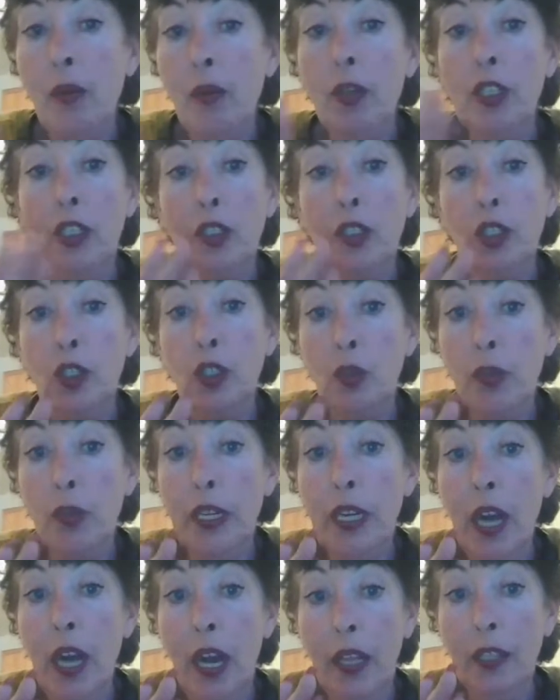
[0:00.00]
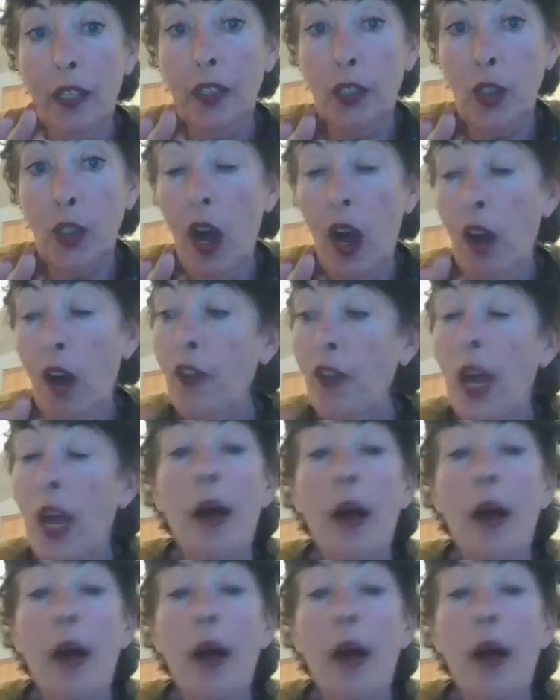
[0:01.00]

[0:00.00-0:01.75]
which is $3 off.